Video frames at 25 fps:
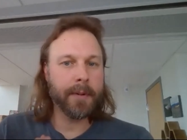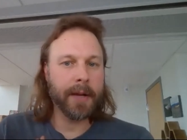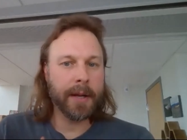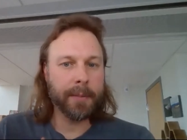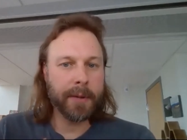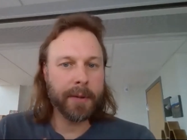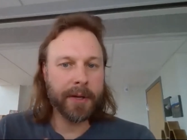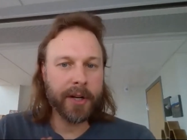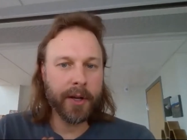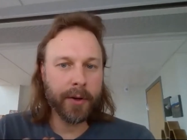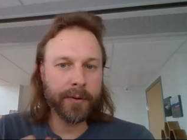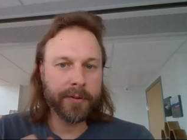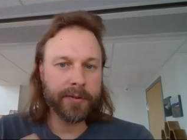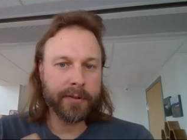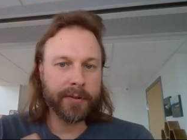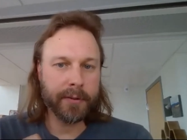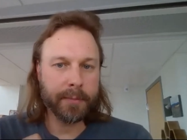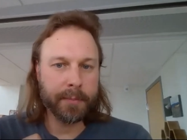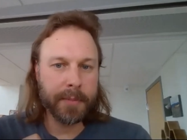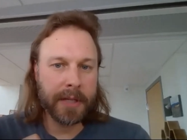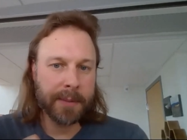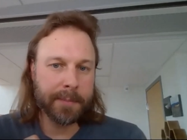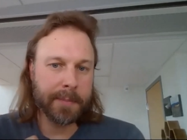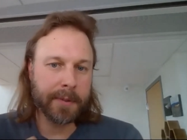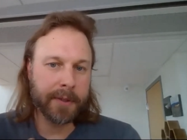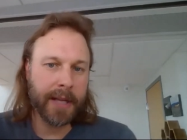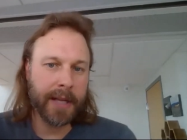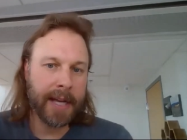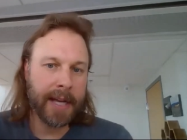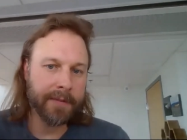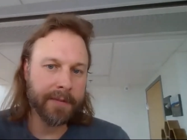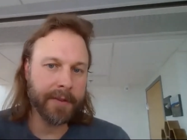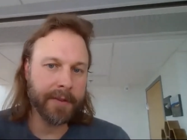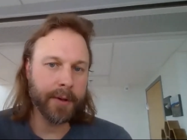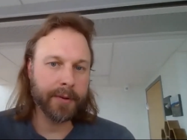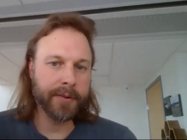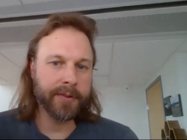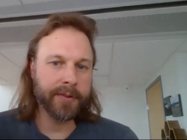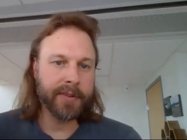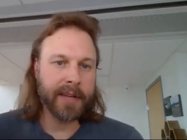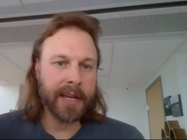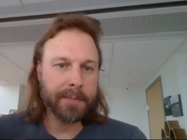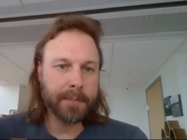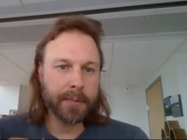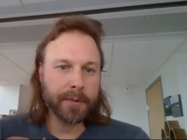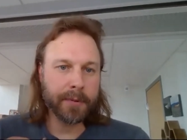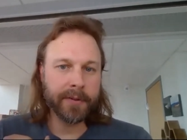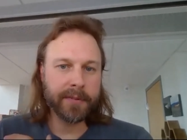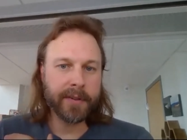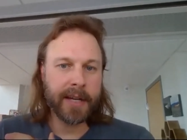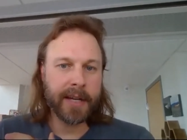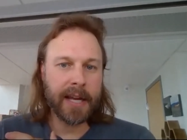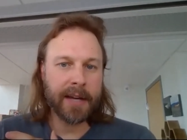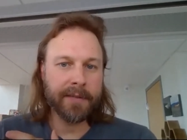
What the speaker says: and we know certain people have those samples and